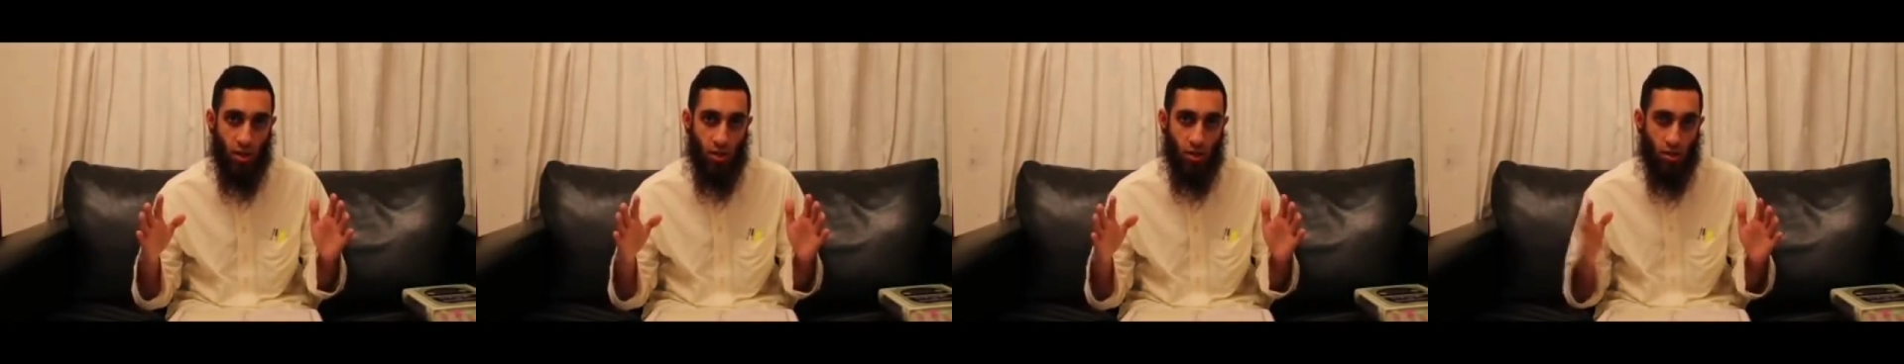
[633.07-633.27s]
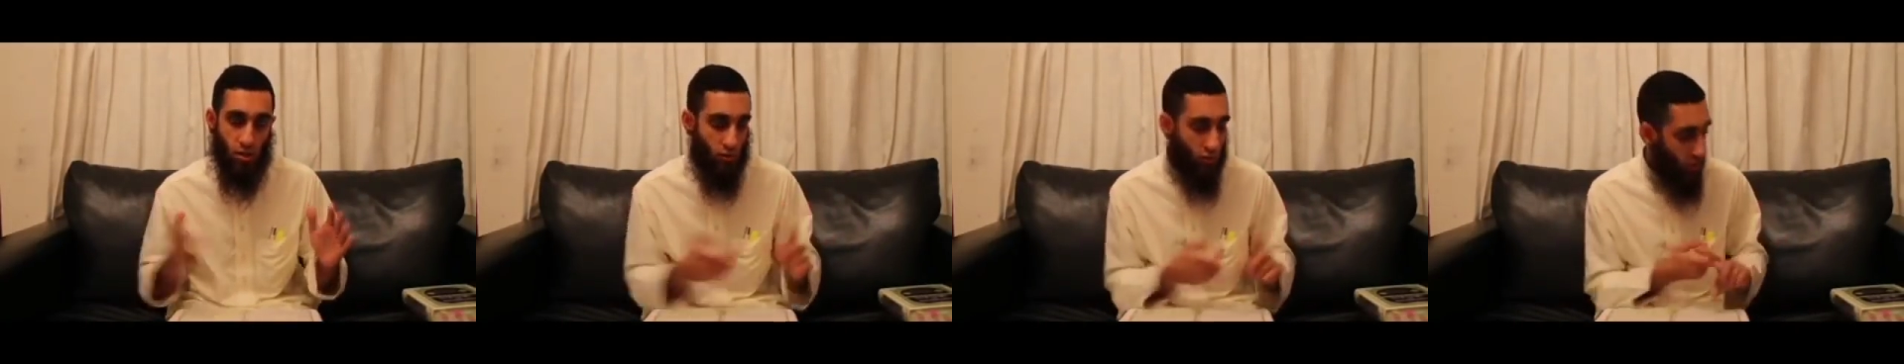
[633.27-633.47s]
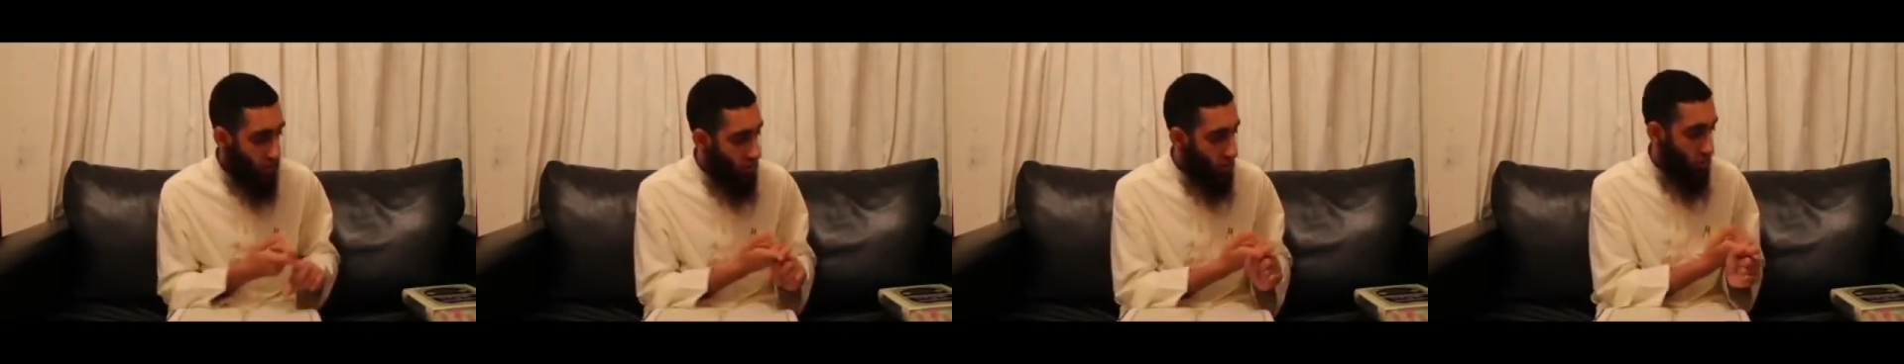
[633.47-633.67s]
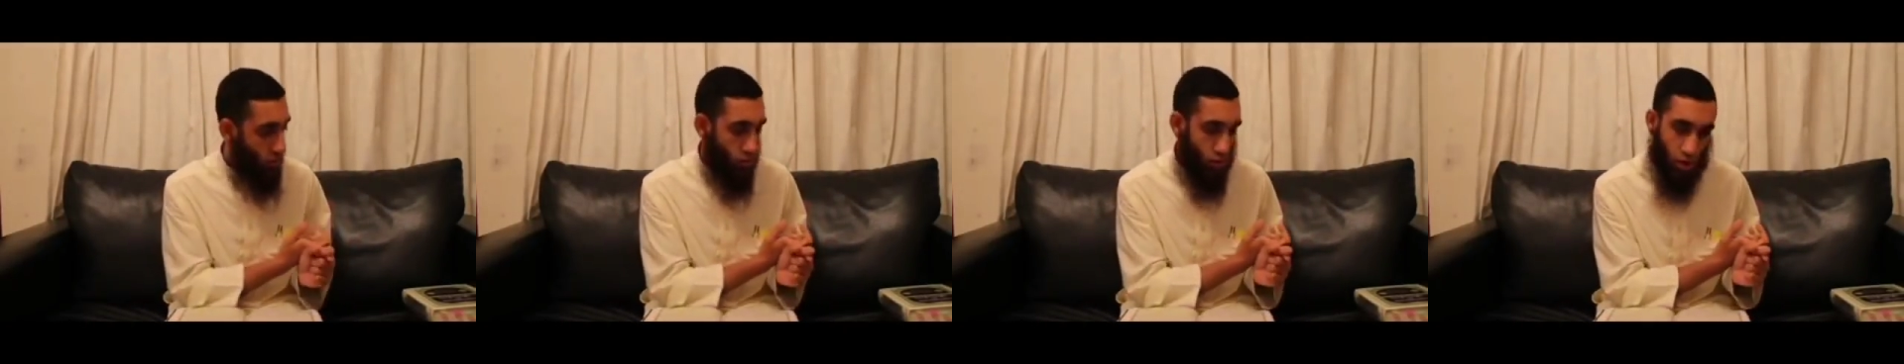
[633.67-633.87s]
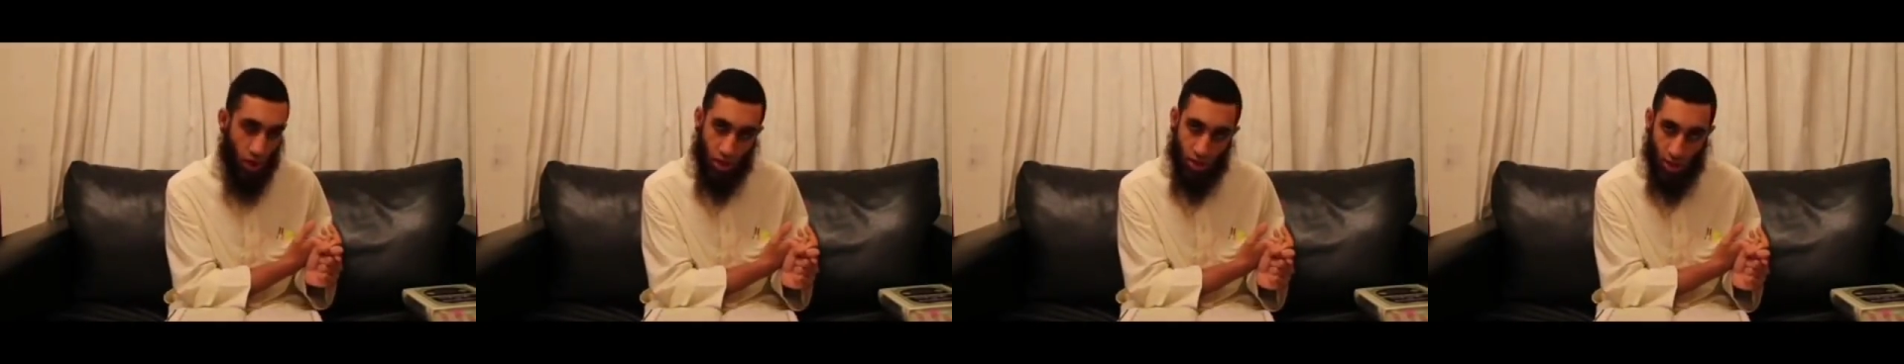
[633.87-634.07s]
So first the
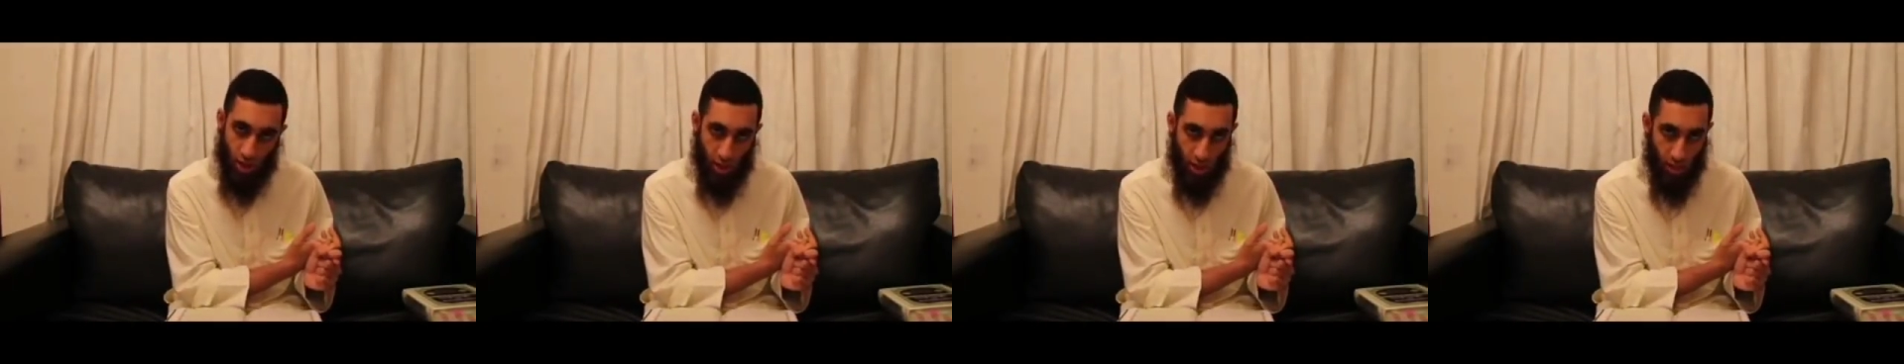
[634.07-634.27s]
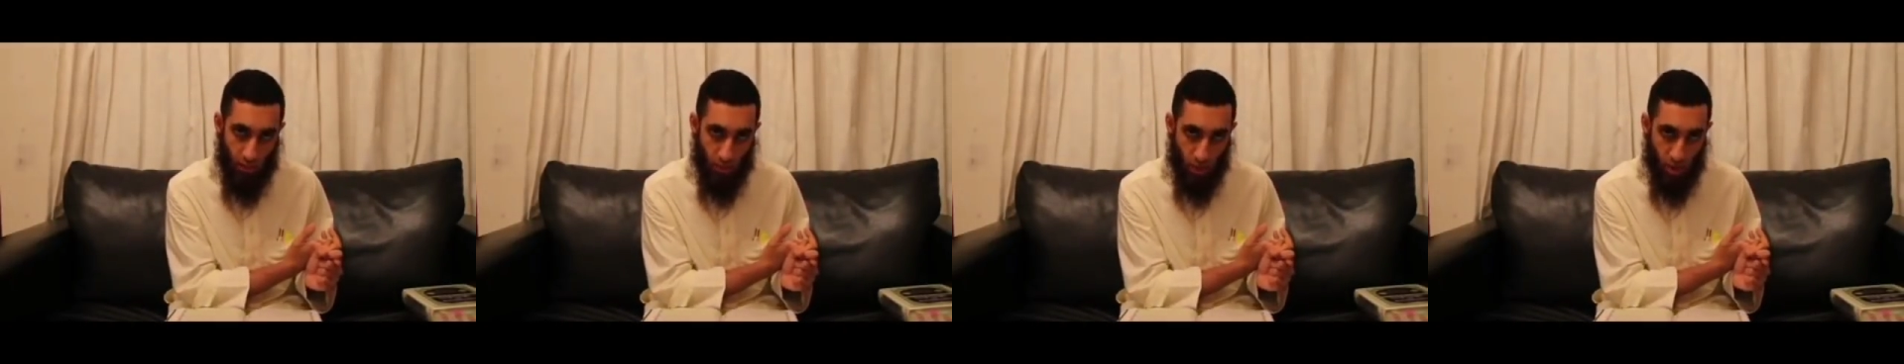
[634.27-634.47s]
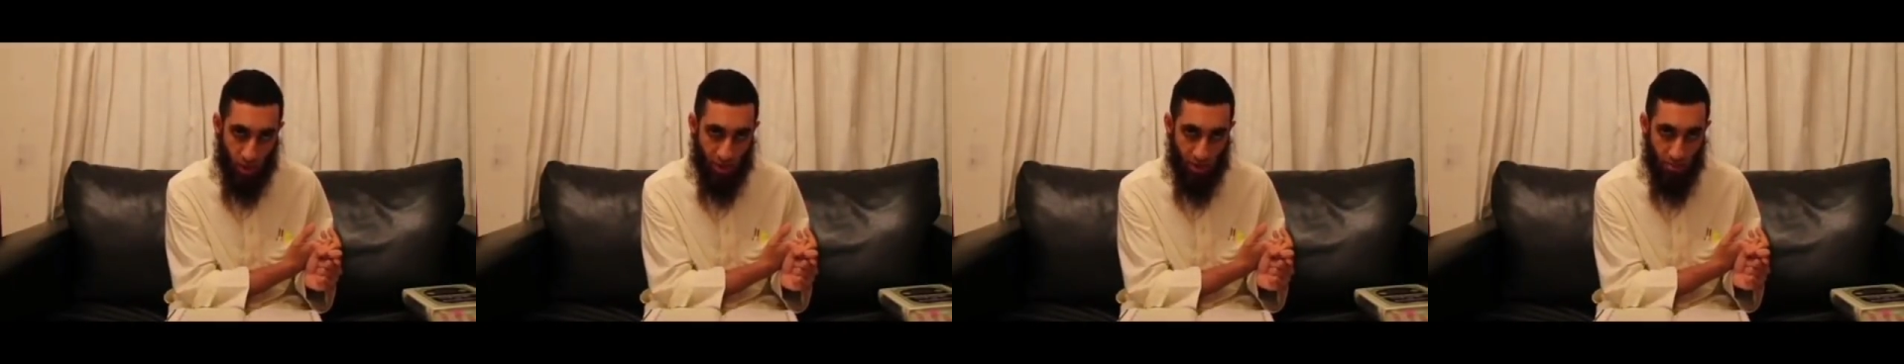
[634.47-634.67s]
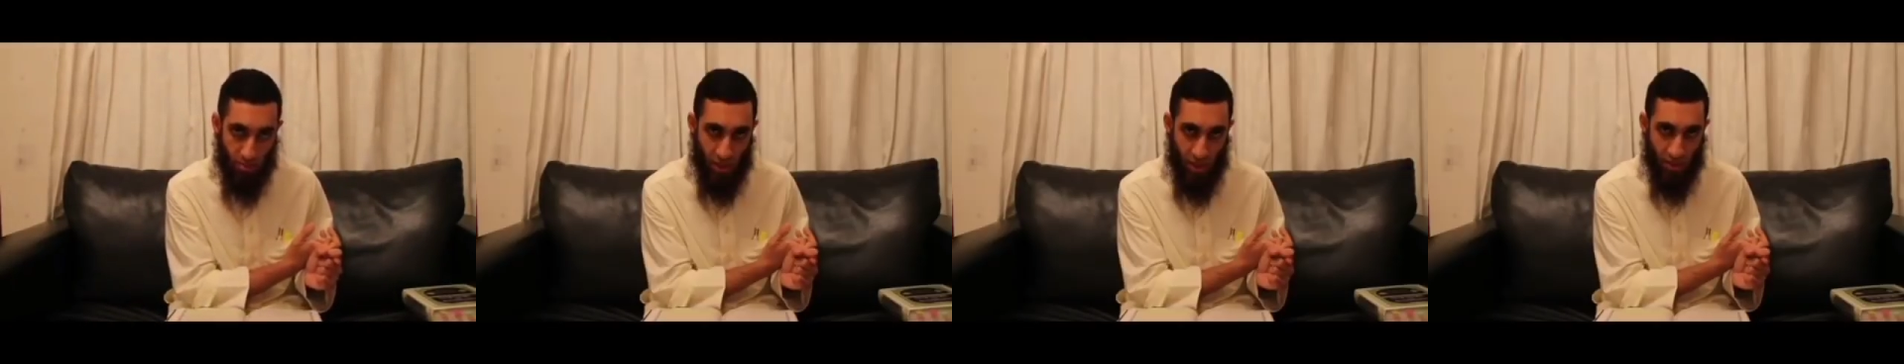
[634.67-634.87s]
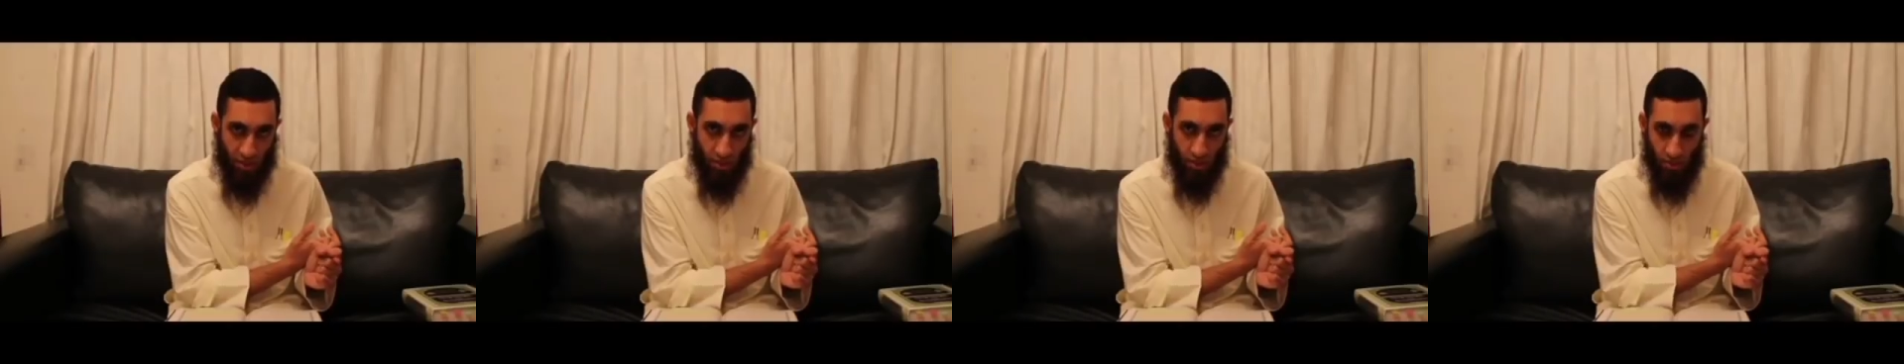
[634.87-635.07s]
Hujjaj, monkeys and
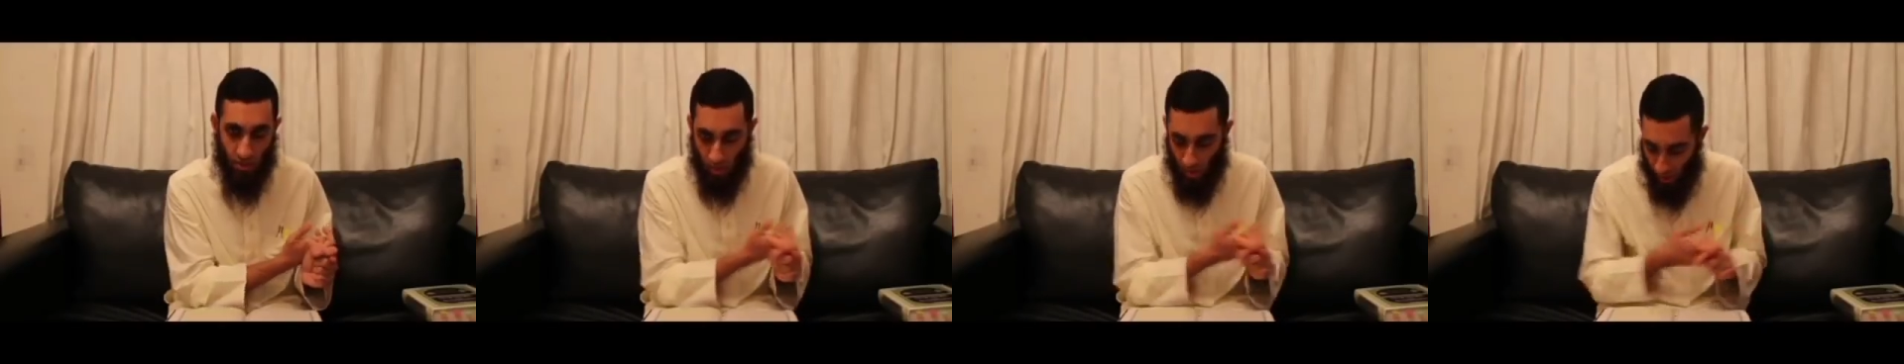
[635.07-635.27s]
pigs.